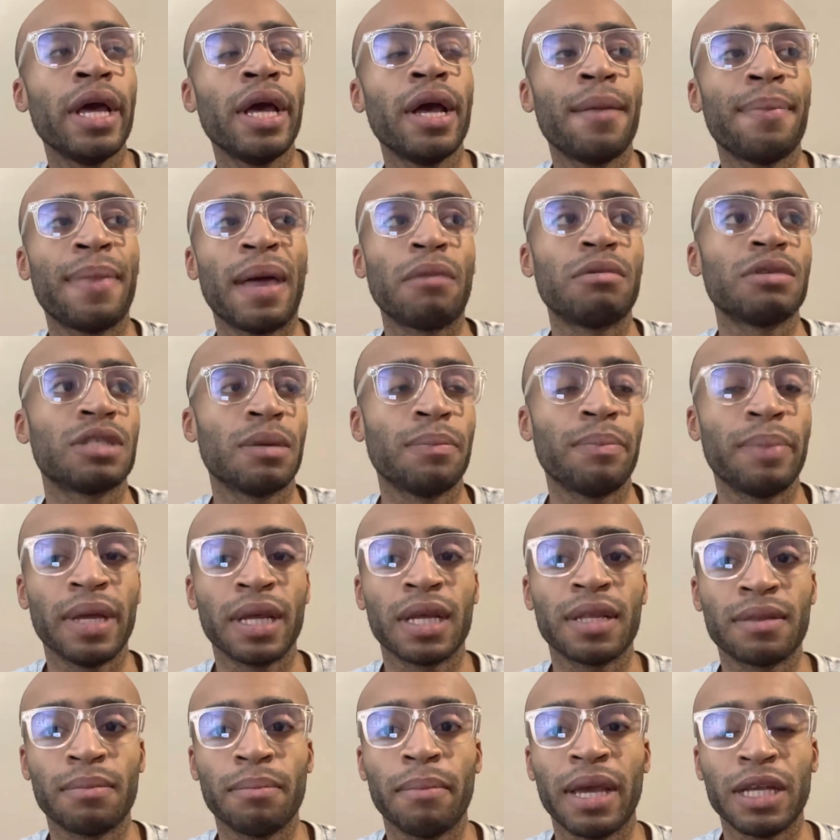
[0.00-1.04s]
That was a
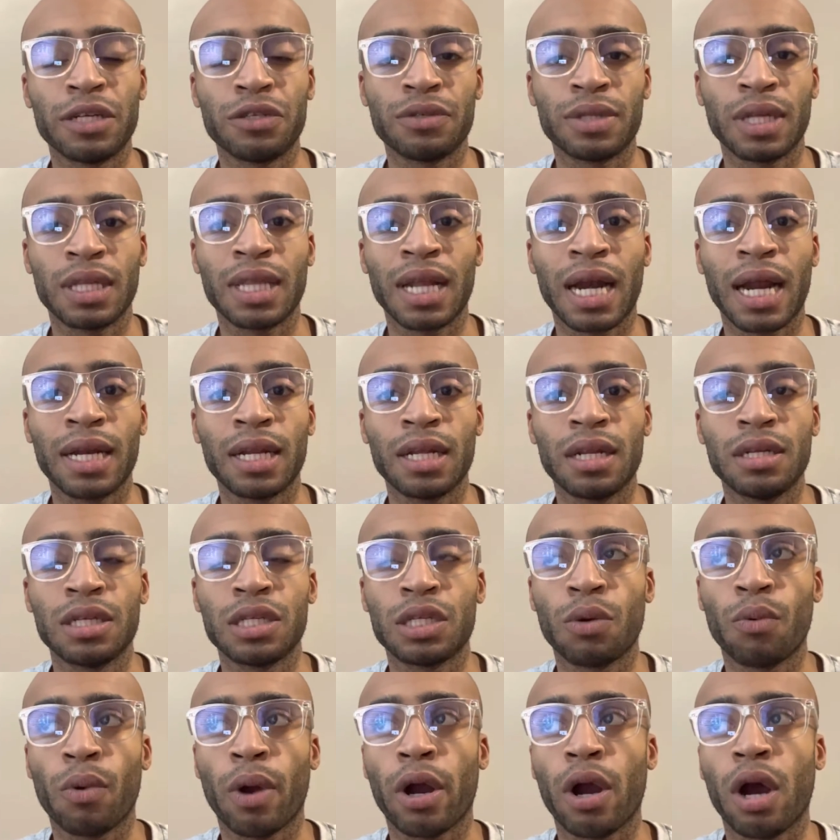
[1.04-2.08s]
big major thing that I needed
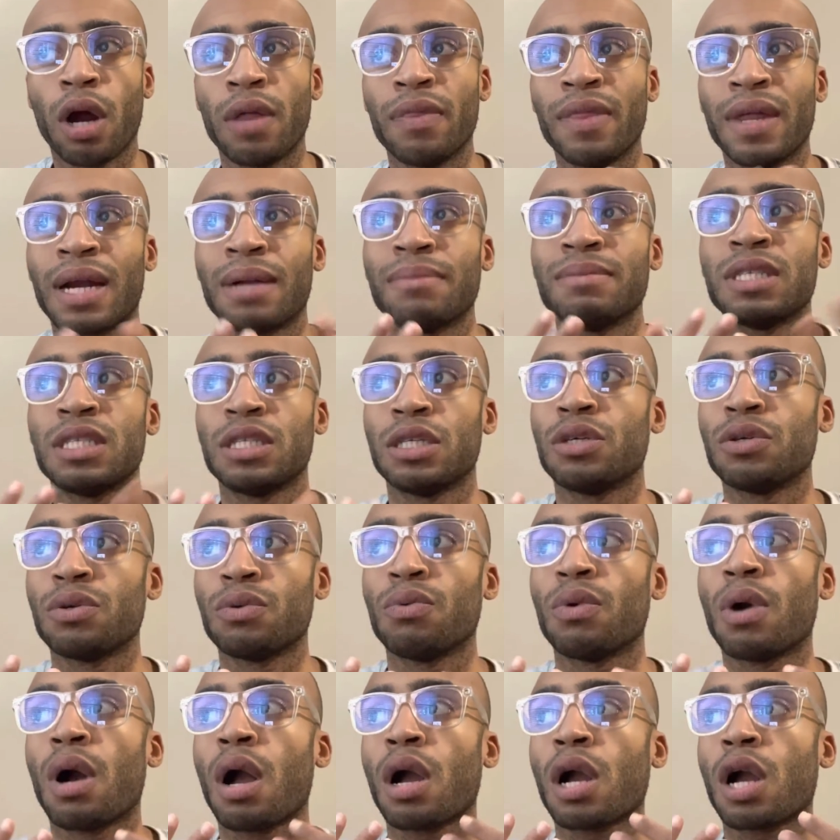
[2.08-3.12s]
to work on, that I'm
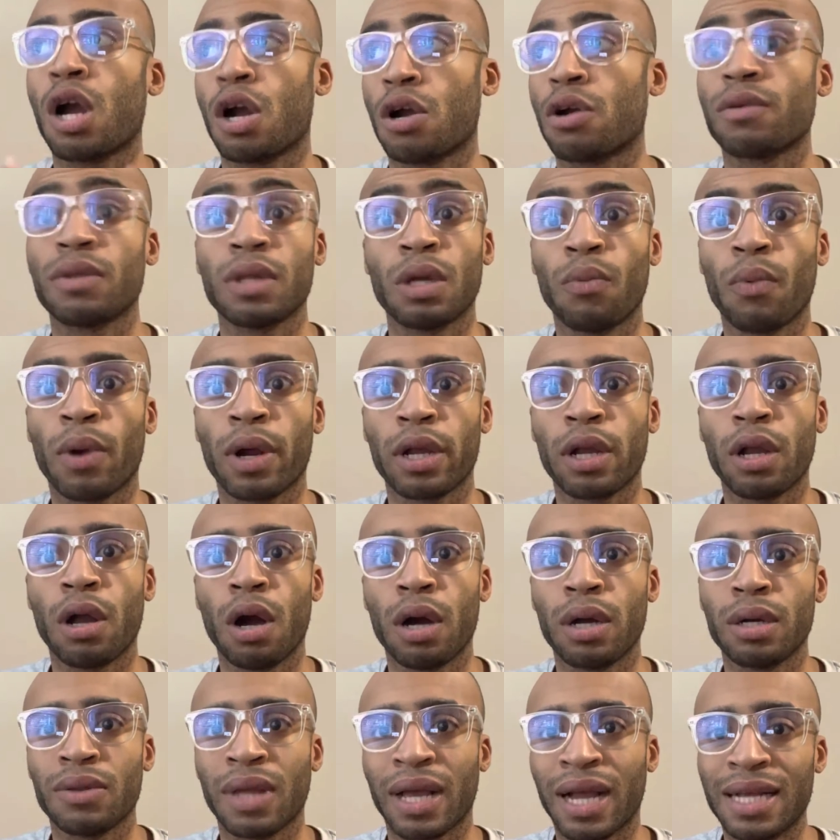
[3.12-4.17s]
still currently working
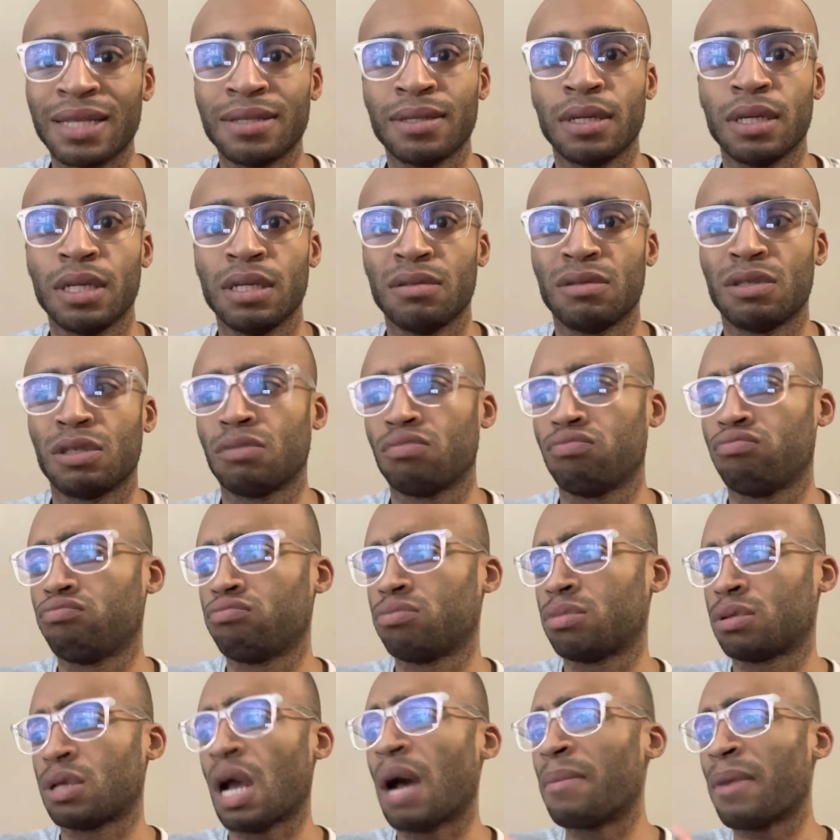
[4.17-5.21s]
on. Like I said,
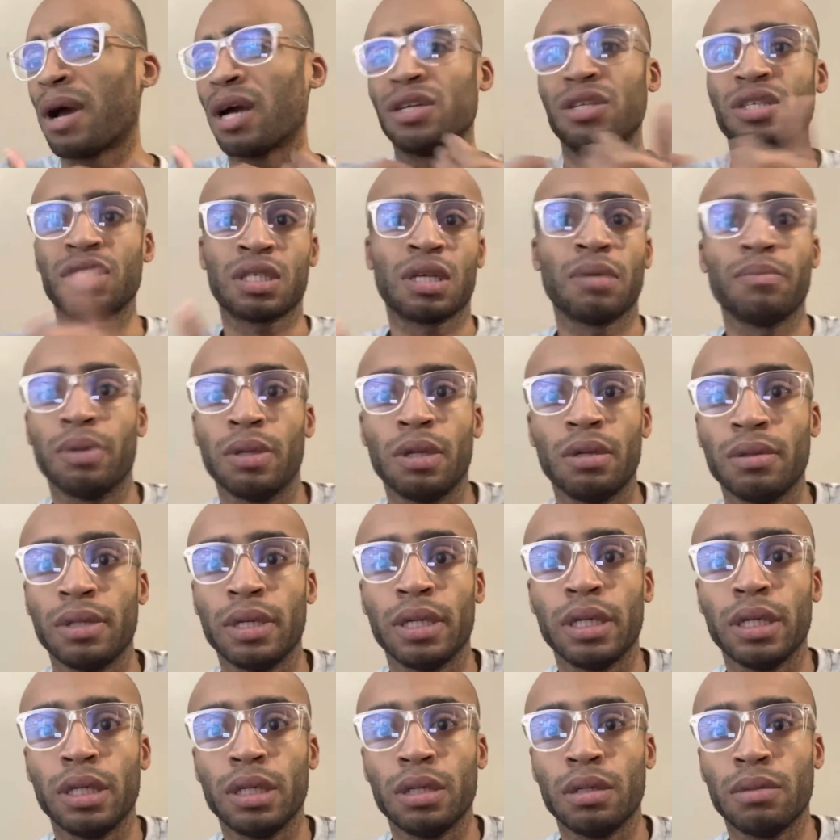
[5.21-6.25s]
I'm not just
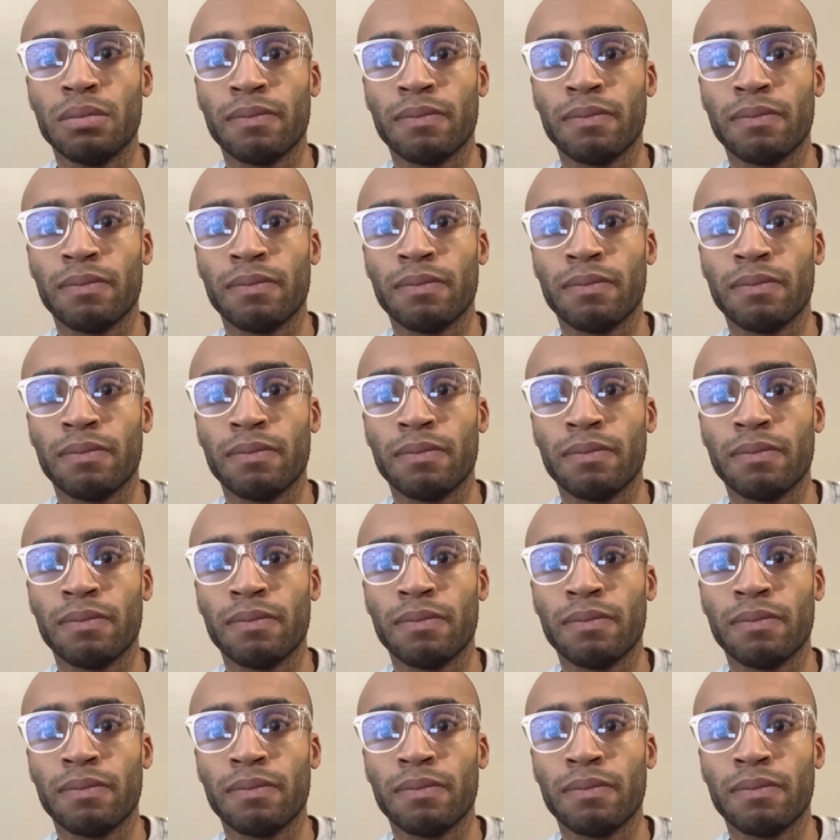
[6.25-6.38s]
completely